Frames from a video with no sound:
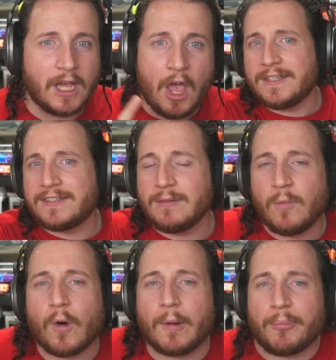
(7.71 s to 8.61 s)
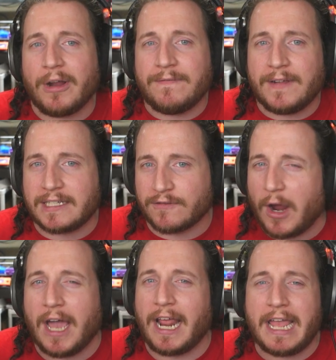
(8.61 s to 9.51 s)
All this and more, Print Fix
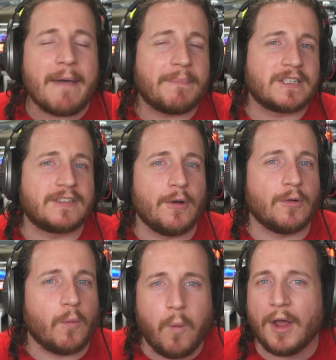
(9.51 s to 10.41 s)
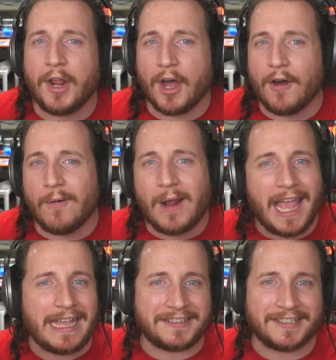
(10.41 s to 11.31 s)
Friday, episode
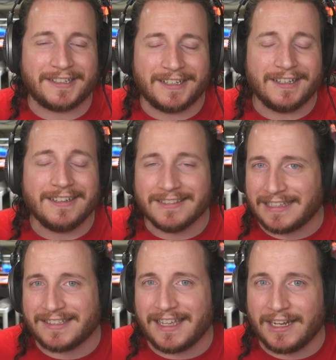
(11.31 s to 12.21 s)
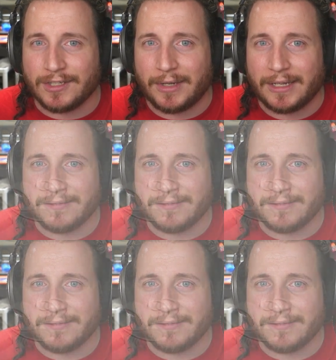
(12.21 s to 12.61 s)
108. Let's get into it.